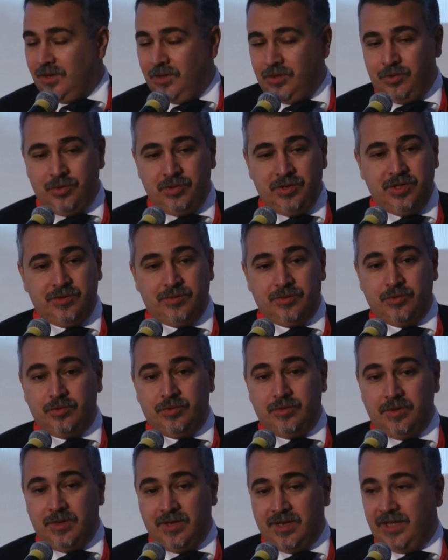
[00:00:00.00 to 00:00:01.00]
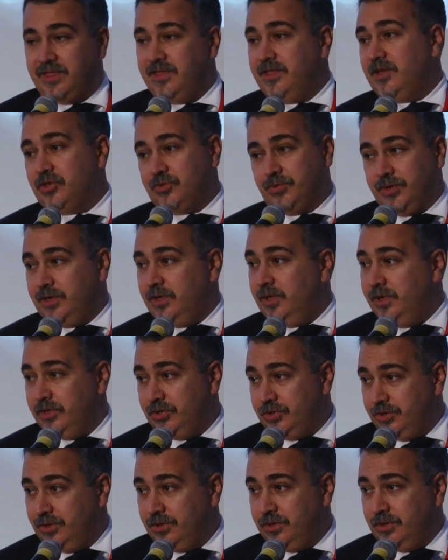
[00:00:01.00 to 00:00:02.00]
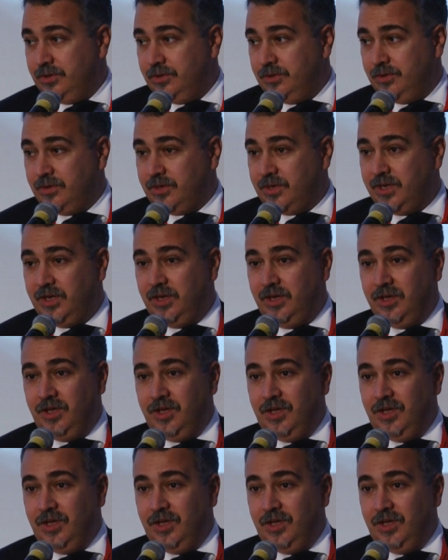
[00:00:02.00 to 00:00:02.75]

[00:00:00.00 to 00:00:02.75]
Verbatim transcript: you need light touch regulation, okay?